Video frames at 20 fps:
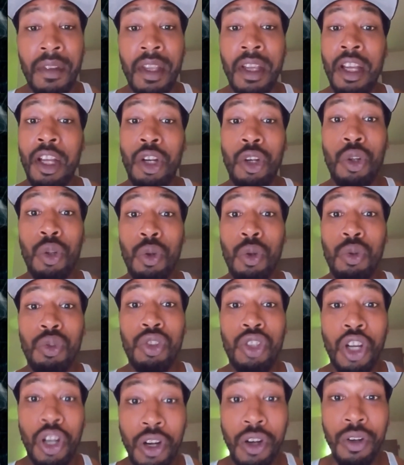Lil
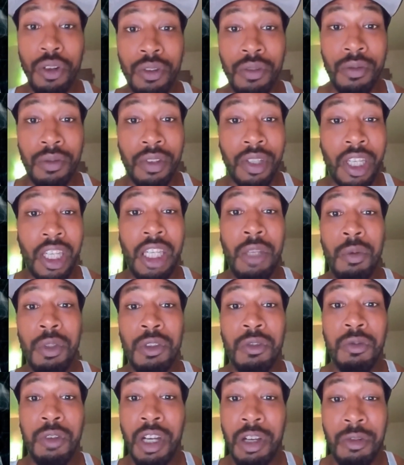Durk. he was
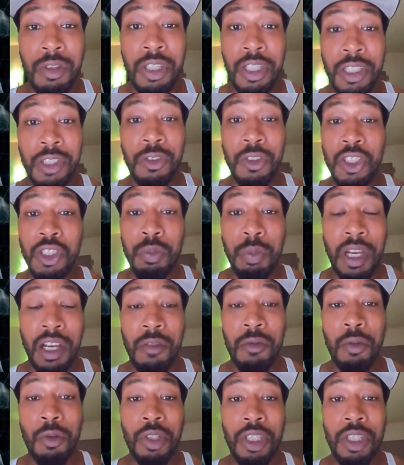very disrespectful.